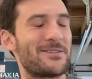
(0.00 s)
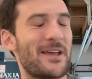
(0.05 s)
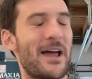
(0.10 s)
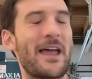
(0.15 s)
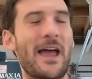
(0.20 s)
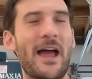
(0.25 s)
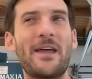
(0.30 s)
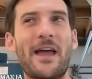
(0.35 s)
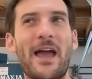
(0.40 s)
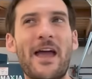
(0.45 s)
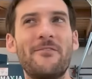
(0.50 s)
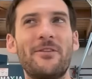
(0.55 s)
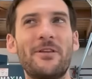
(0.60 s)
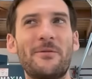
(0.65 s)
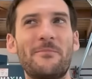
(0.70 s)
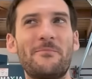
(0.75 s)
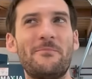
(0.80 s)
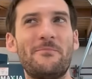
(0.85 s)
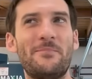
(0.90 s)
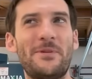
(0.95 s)
I have like
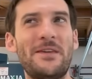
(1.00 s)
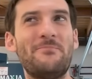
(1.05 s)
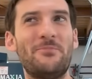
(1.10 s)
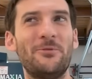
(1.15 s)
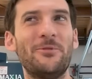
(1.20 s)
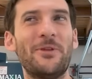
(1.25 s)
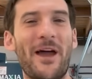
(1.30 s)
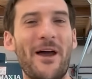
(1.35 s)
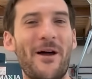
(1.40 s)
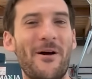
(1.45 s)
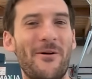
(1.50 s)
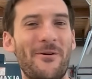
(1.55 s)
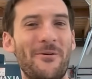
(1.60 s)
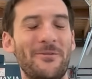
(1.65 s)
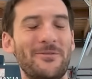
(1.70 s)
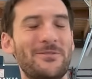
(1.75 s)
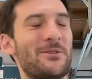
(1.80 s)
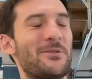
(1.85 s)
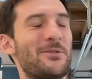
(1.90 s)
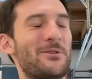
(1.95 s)
people now.
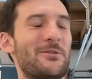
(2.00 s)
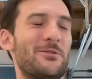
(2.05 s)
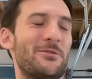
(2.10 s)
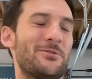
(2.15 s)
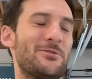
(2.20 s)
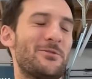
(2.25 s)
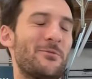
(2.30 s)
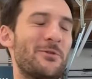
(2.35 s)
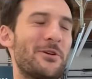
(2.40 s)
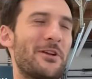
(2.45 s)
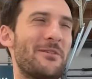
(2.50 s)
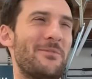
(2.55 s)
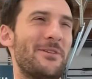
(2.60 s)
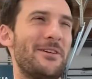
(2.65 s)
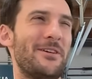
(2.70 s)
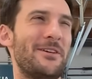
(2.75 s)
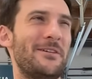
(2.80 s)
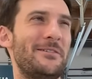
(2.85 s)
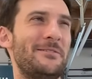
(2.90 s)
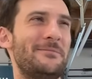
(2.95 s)
So we're going to
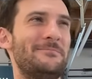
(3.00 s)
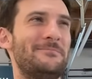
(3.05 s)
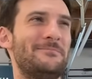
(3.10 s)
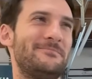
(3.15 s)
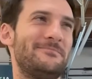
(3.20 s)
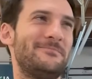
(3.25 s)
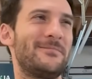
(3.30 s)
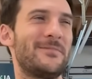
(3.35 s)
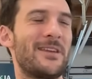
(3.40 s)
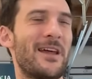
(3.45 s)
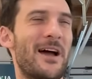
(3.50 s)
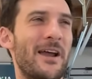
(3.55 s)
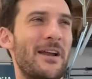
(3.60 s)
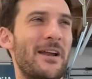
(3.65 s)
be 9